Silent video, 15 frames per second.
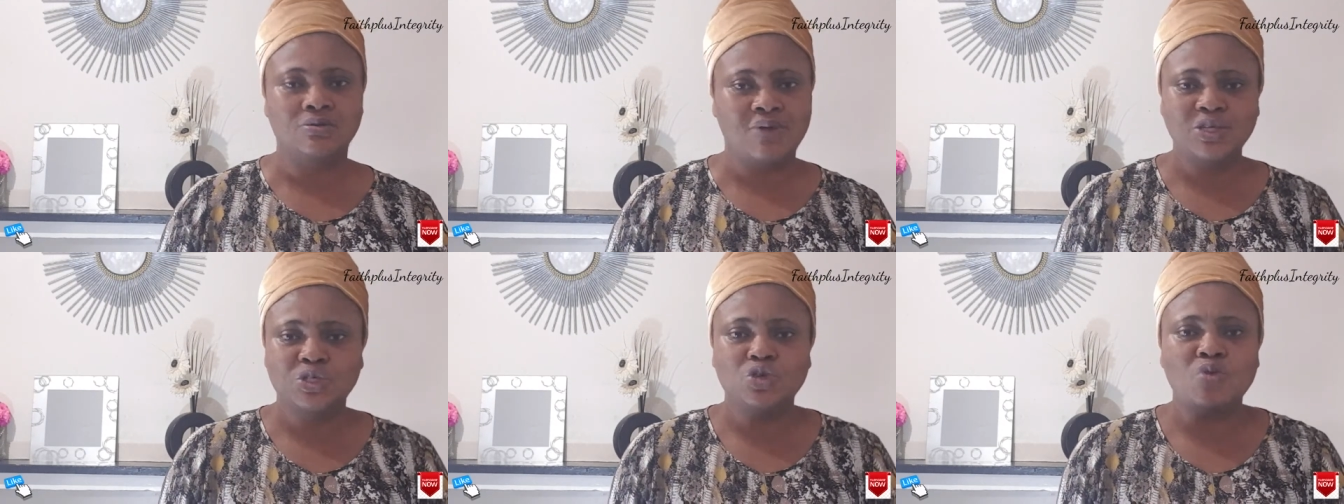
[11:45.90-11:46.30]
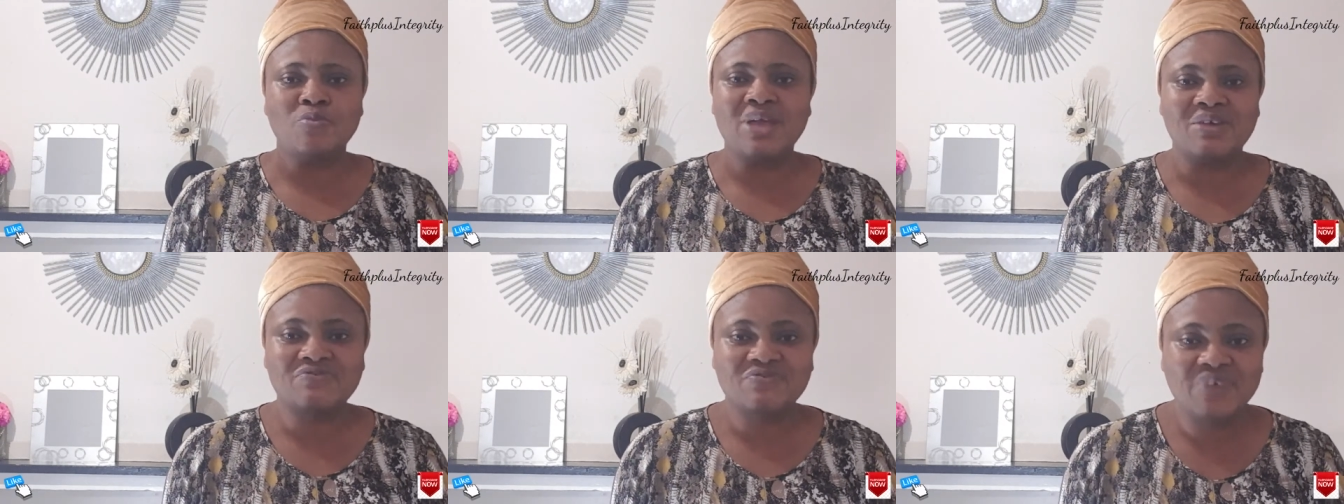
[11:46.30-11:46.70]
why should you
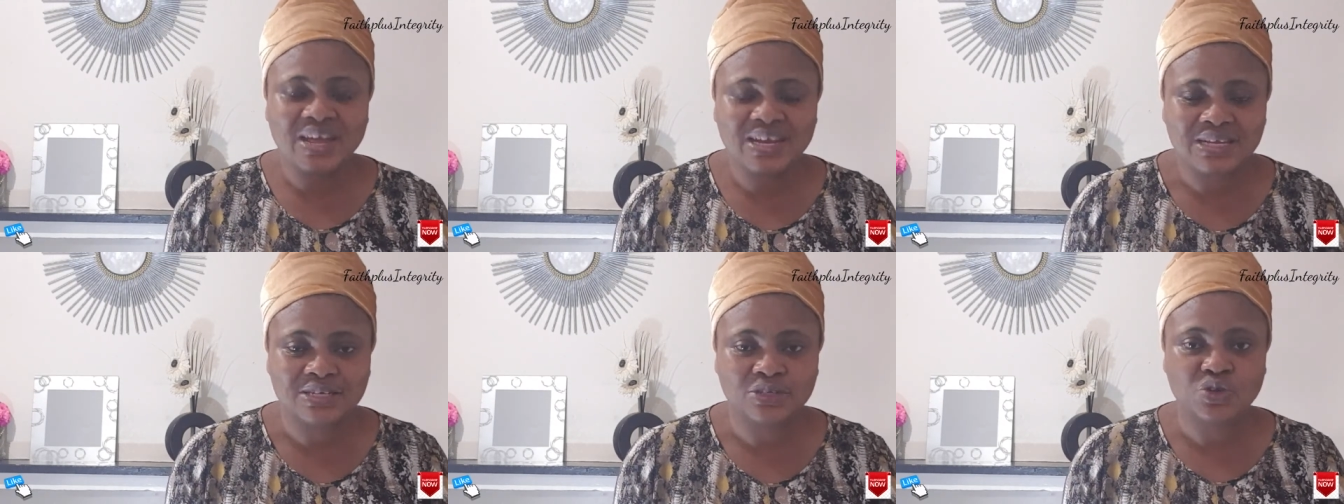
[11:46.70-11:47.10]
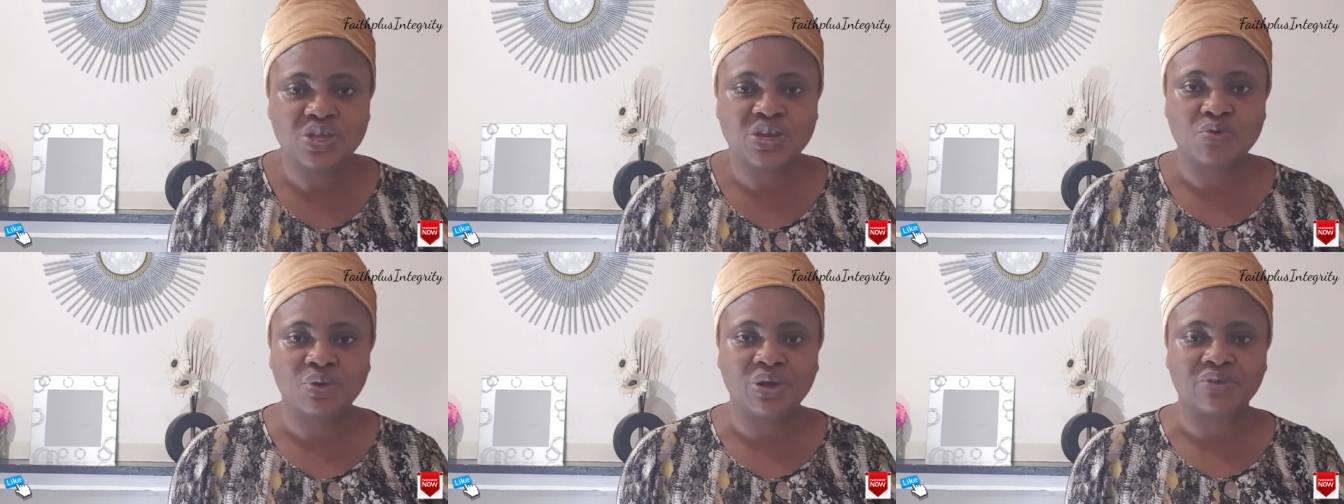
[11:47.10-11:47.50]
be afraid in
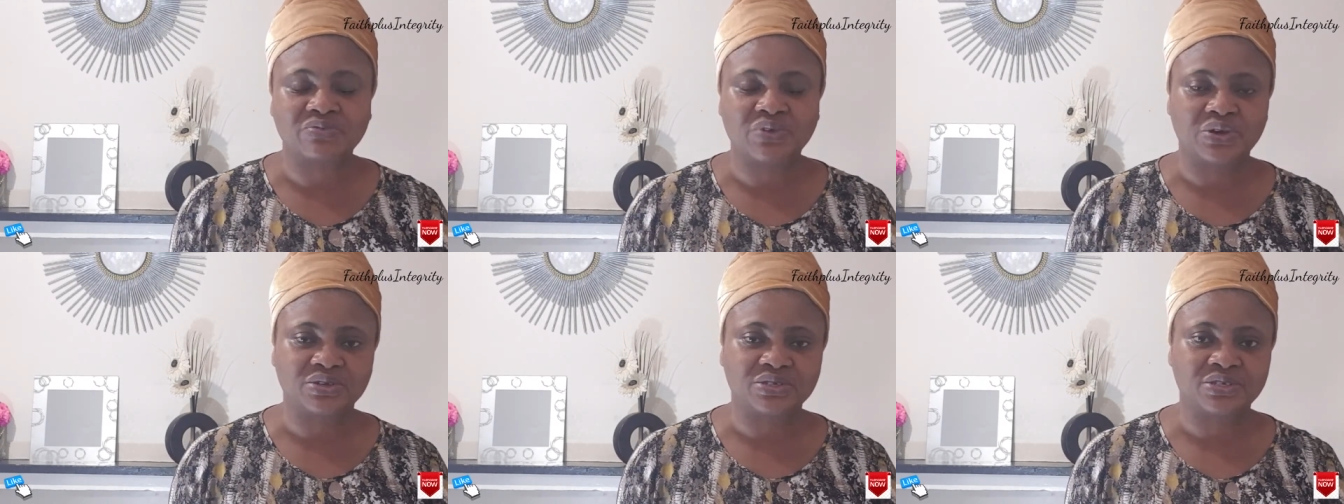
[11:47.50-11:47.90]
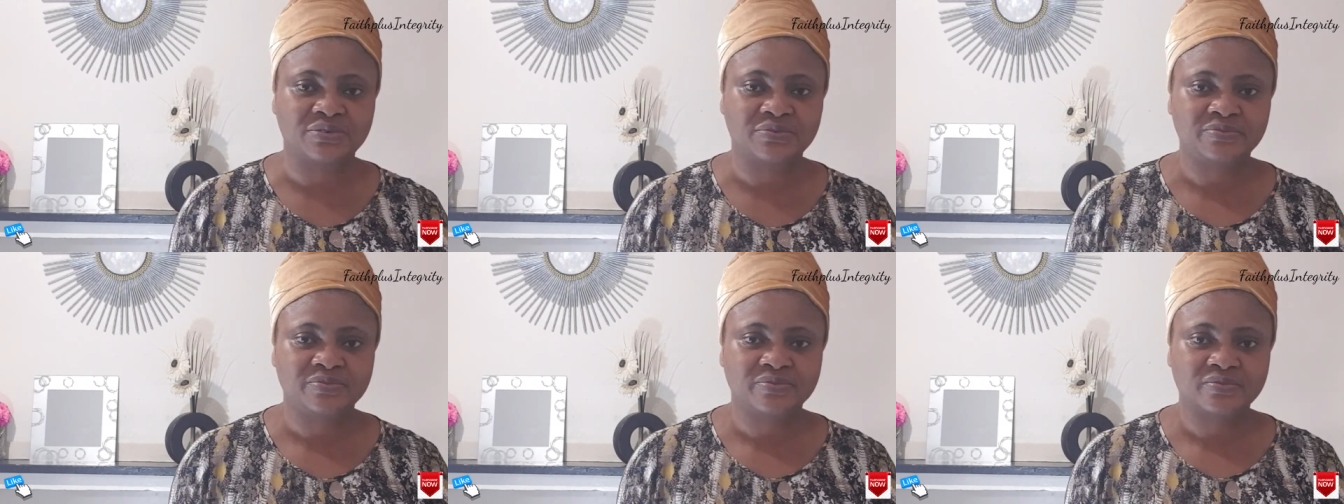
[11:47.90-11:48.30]
doing the will of God?
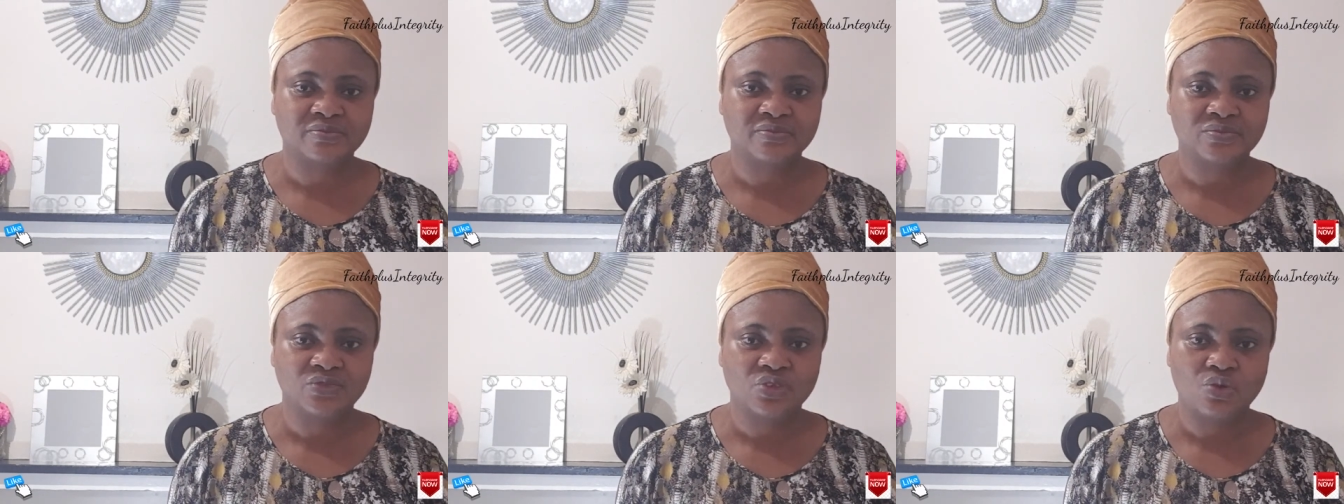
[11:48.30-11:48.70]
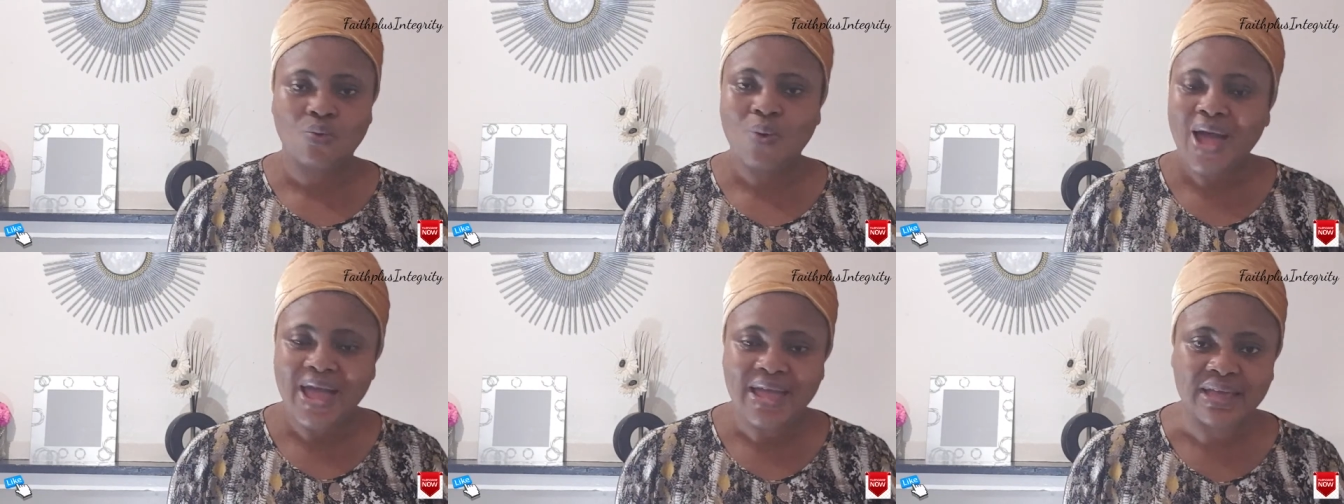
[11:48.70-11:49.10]

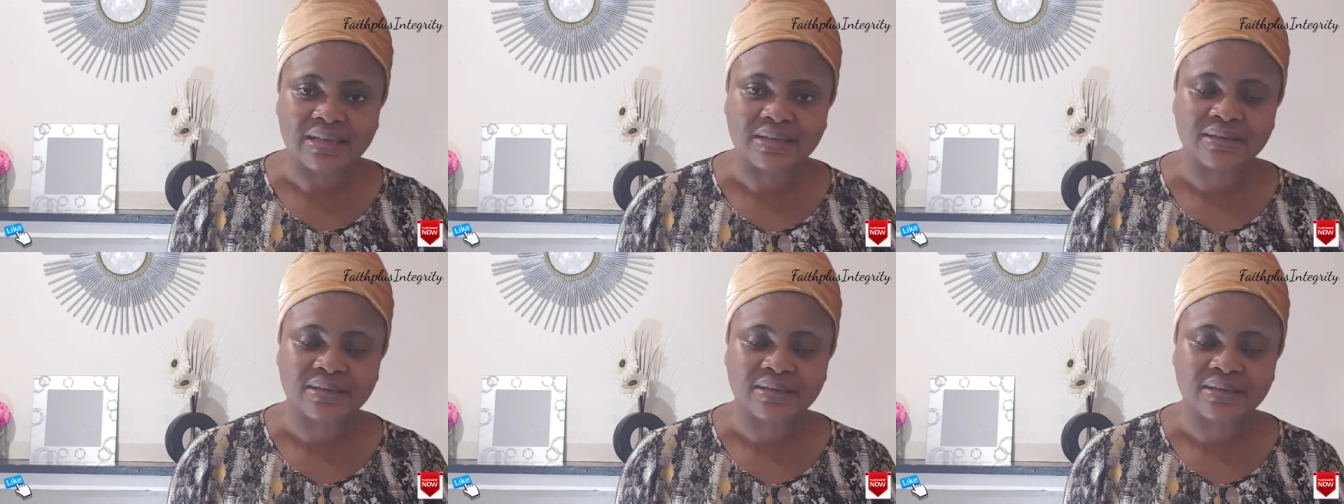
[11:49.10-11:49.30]
Why?